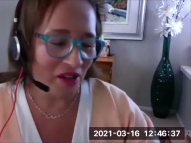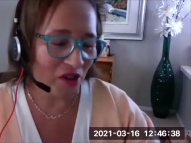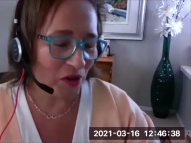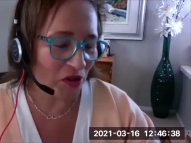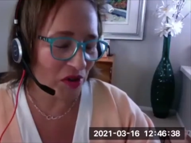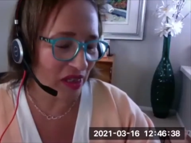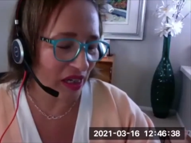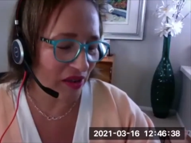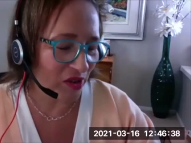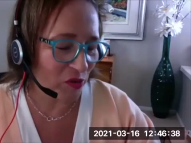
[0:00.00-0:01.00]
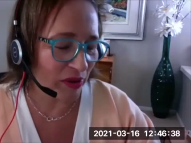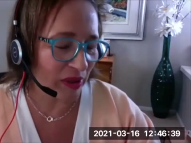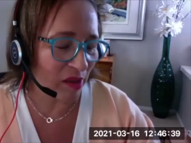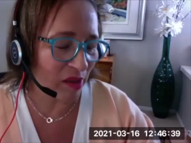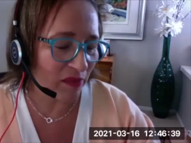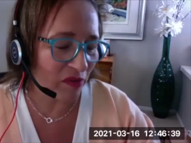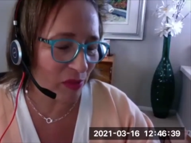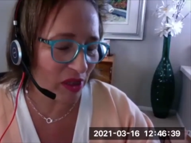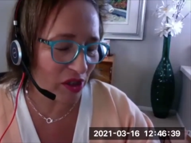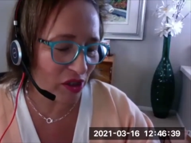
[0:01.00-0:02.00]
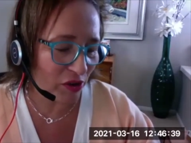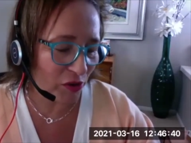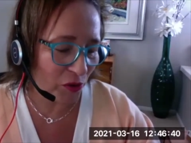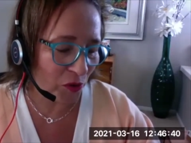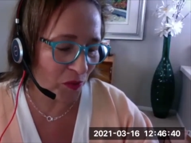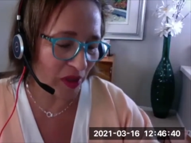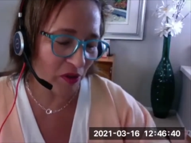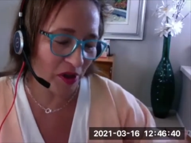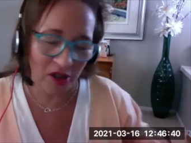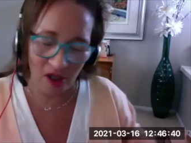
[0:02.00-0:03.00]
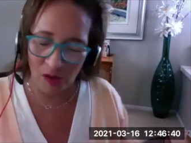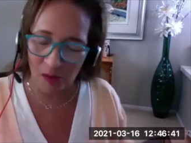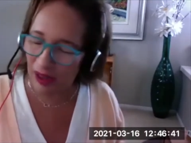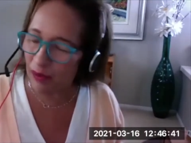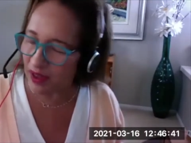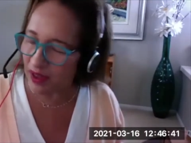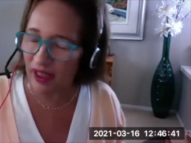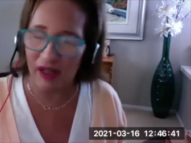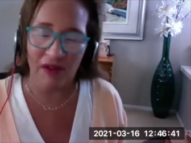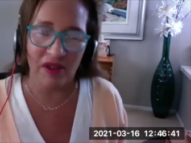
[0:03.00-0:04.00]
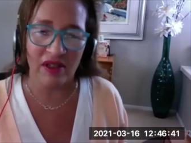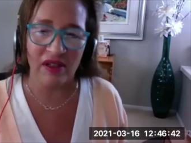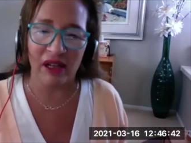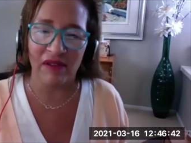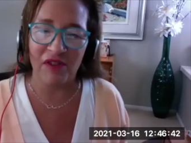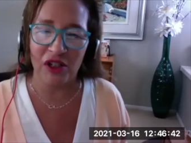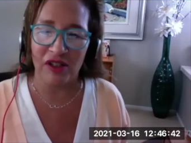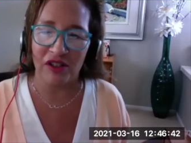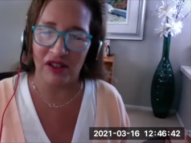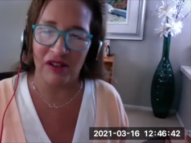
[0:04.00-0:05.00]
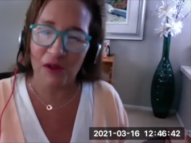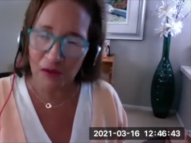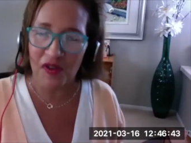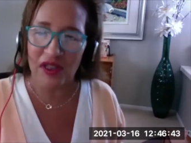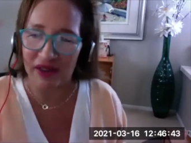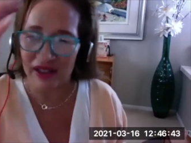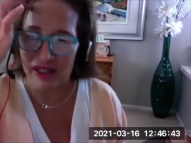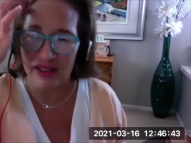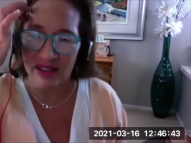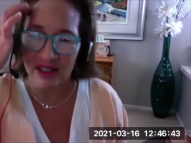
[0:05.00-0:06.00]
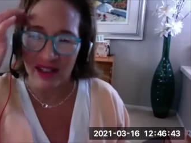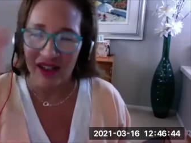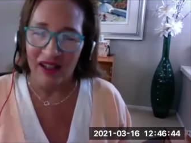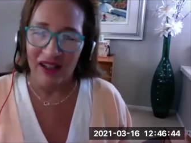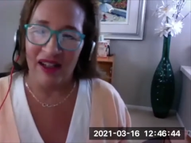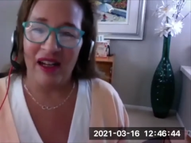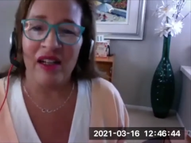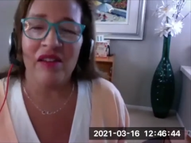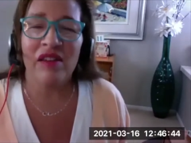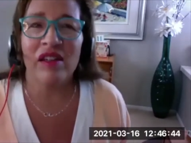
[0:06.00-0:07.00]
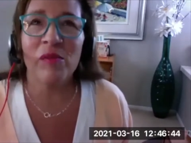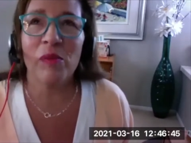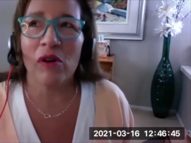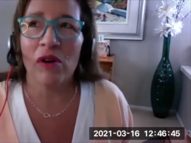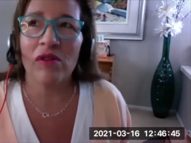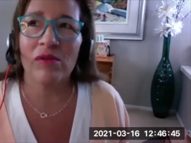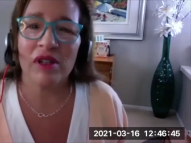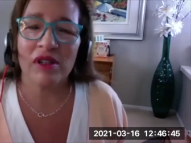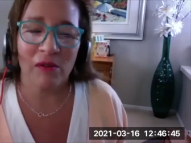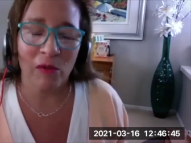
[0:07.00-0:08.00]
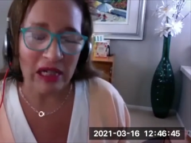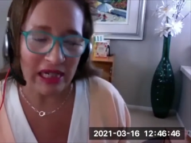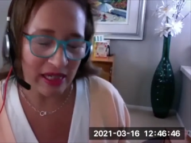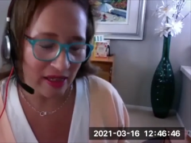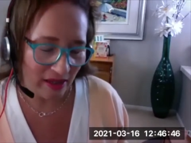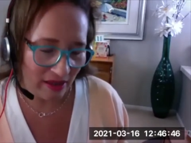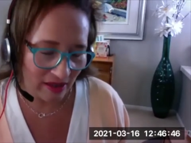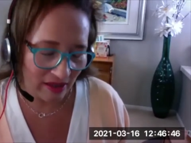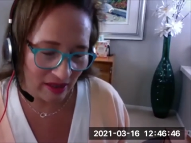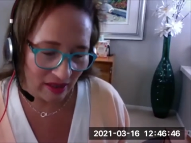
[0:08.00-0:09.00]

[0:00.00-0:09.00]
and you know, as you're saying this, what comes up for me too, you know, because you hear people saying how this is life changing. You've said that, and and I think part of the reason why it is